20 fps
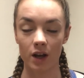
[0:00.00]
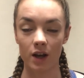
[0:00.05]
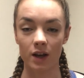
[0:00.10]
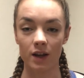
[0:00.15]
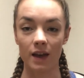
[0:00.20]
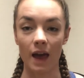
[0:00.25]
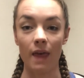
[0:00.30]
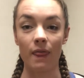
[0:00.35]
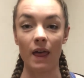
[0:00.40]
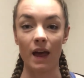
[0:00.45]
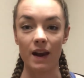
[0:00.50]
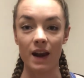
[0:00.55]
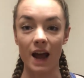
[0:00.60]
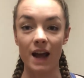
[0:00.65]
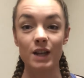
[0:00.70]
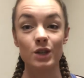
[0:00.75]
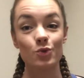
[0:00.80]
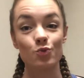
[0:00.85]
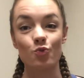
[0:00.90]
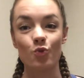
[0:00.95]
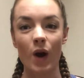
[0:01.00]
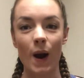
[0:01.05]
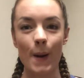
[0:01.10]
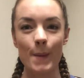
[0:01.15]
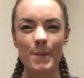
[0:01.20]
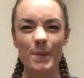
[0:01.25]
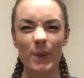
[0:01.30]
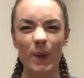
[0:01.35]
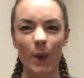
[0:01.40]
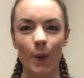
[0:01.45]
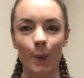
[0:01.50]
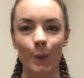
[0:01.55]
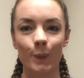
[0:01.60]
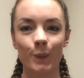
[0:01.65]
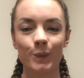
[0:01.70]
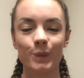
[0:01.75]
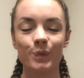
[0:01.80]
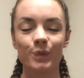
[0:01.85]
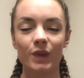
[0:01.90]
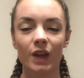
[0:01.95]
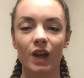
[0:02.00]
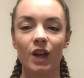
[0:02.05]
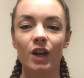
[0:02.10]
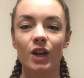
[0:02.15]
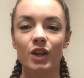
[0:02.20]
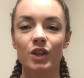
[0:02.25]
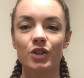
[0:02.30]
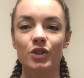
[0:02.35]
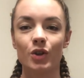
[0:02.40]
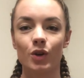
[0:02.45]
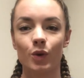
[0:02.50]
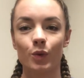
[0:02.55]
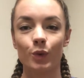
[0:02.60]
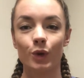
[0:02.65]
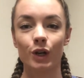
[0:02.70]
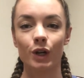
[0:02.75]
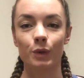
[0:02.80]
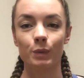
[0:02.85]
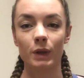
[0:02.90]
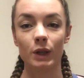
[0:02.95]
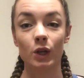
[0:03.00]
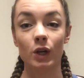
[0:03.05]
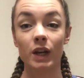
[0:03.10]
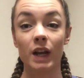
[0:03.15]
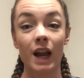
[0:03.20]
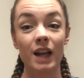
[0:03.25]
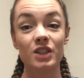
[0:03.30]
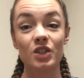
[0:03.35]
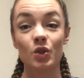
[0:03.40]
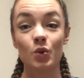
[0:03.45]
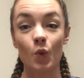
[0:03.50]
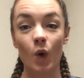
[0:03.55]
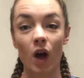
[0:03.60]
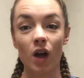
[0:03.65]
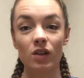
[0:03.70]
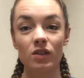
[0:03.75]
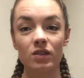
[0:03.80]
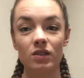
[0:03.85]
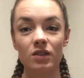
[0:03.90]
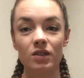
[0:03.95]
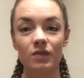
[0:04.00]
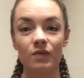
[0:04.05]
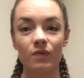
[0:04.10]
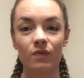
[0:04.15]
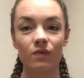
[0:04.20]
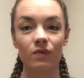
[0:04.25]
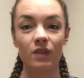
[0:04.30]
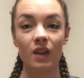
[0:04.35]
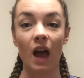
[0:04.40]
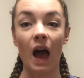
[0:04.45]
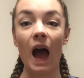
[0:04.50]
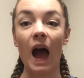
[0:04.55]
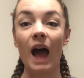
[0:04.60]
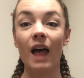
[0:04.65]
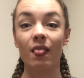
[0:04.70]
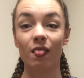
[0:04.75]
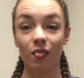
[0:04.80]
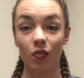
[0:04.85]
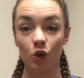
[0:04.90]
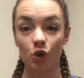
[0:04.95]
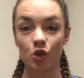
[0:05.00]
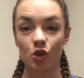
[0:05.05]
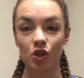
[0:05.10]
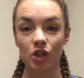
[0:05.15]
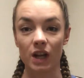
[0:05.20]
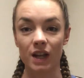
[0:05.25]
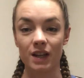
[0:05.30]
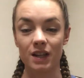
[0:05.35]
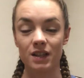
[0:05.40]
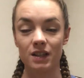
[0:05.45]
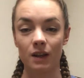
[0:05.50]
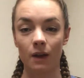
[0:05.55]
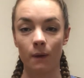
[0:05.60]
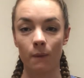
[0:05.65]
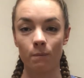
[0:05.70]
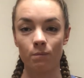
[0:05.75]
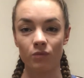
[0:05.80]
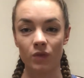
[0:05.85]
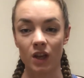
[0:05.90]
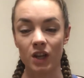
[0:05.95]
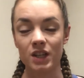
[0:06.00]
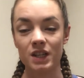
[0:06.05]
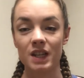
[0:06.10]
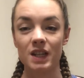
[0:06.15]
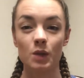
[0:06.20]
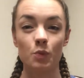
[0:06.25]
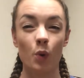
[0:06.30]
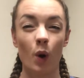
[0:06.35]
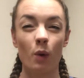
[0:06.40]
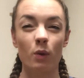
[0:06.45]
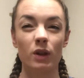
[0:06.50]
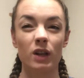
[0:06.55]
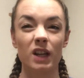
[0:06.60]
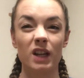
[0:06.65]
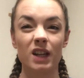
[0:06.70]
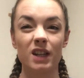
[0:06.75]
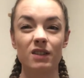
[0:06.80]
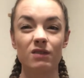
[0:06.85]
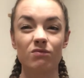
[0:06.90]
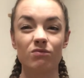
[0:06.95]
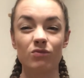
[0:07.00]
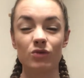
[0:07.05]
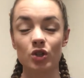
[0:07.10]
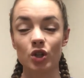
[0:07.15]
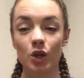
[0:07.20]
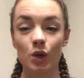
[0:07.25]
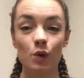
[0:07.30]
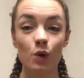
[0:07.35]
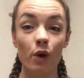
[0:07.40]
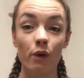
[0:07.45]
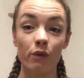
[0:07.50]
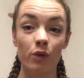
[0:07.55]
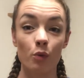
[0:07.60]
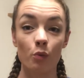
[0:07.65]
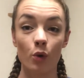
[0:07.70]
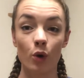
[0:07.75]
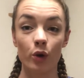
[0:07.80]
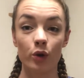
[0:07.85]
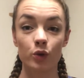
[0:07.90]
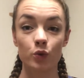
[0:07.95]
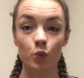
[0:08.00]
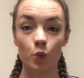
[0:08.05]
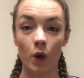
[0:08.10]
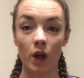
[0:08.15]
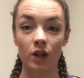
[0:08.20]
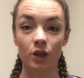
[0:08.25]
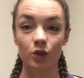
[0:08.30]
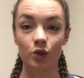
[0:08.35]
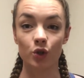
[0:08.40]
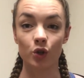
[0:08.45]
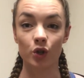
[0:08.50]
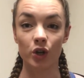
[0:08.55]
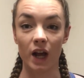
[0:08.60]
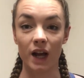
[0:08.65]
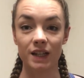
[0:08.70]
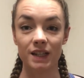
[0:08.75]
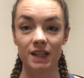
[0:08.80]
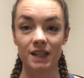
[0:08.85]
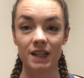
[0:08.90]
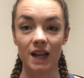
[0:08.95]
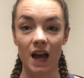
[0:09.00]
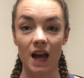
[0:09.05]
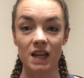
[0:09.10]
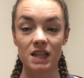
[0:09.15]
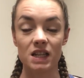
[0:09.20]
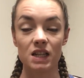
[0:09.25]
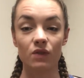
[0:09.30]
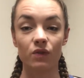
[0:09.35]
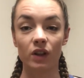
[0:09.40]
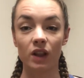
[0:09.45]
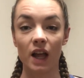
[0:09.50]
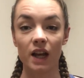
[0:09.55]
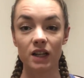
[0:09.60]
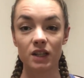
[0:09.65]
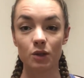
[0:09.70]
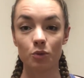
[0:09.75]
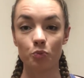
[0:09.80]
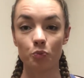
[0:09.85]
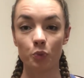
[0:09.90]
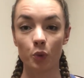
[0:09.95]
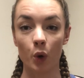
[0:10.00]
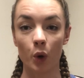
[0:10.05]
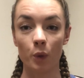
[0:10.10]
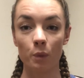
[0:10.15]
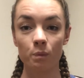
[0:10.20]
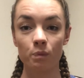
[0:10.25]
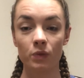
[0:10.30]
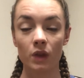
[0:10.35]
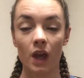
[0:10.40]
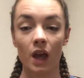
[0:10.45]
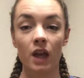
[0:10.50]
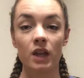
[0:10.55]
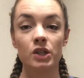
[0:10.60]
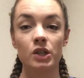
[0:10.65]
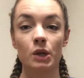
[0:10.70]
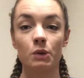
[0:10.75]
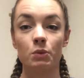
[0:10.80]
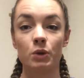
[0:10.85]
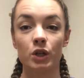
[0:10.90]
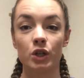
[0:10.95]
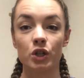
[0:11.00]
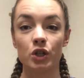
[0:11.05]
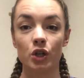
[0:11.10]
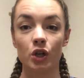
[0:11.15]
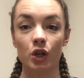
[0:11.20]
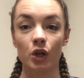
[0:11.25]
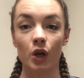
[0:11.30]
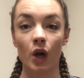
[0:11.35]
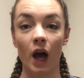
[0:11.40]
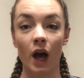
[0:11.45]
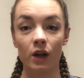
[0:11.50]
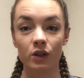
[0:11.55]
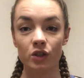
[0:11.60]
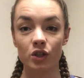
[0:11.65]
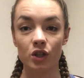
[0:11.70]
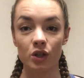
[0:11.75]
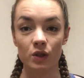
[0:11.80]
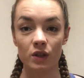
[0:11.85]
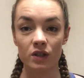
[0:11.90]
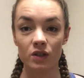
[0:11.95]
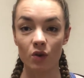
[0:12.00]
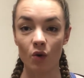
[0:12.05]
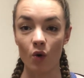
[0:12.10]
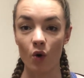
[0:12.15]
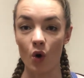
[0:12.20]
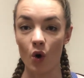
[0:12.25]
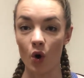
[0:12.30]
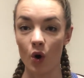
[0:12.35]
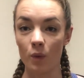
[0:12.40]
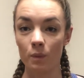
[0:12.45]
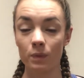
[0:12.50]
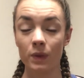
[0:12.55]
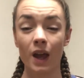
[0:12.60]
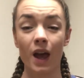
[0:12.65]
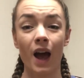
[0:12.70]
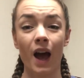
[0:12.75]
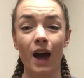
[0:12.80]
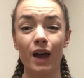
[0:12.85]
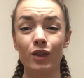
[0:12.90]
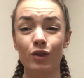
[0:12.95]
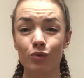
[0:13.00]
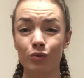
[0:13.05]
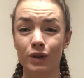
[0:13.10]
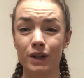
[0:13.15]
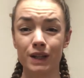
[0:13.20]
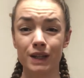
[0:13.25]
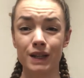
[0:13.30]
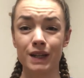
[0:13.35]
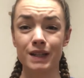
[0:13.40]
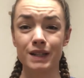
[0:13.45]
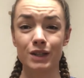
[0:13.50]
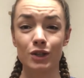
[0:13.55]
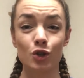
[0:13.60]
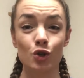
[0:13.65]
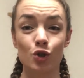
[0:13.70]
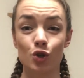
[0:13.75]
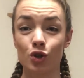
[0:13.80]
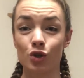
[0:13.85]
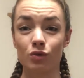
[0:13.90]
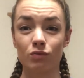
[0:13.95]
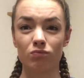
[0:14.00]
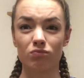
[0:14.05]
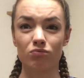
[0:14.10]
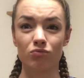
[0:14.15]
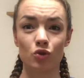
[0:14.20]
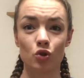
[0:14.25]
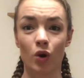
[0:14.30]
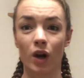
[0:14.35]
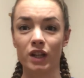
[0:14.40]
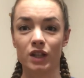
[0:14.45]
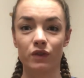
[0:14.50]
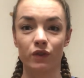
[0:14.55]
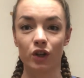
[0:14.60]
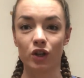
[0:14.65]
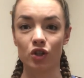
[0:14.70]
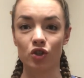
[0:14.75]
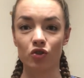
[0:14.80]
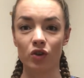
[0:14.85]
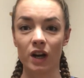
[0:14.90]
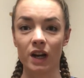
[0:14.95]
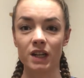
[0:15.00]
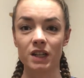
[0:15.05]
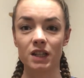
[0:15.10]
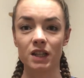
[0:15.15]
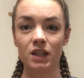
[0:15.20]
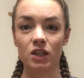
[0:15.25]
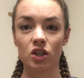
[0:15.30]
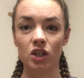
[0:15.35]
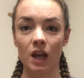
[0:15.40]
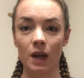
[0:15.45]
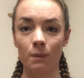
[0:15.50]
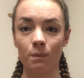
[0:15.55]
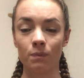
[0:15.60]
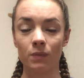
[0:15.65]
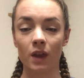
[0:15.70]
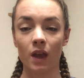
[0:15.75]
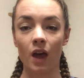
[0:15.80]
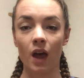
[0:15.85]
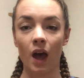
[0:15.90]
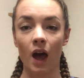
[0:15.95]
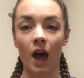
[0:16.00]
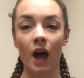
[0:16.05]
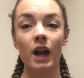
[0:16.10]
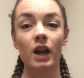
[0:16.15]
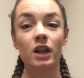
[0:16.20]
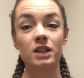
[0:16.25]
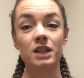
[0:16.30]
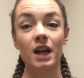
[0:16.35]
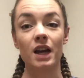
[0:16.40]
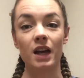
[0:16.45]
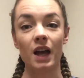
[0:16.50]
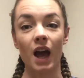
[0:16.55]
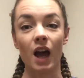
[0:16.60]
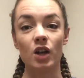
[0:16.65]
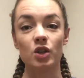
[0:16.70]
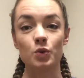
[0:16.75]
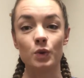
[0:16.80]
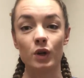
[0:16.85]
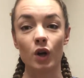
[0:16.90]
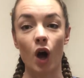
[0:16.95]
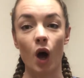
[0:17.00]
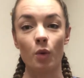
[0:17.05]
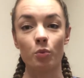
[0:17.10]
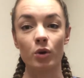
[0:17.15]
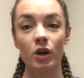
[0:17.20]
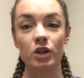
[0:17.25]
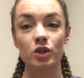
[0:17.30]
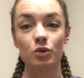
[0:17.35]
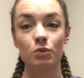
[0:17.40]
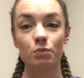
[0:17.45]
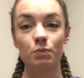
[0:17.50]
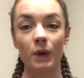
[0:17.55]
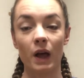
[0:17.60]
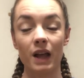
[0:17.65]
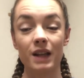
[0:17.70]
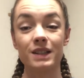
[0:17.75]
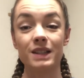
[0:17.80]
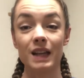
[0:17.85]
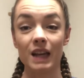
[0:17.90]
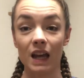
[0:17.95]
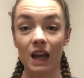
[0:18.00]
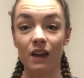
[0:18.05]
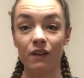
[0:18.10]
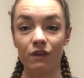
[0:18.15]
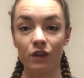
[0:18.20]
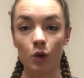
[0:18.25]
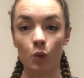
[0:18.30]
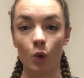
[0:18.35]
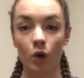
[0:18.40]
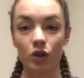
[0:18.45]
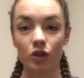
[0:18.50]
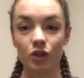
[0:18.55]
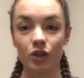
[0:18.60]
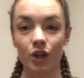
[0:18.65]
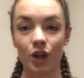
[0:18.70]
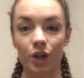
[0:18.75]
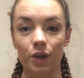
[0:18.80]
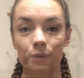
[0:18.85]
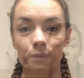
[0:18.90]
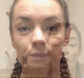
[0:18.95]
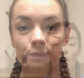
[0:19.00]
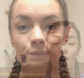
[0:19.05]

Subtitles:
Get that nice round bum. So we're going to be looking at squats and lunges. So these are probably two of the most well-known exercises for legs and bum. So I'm going to show you how to do these at home, and they're really easy to just transfer straight into the gym, and I'll tell you how to incorporate dumbbells if you want to.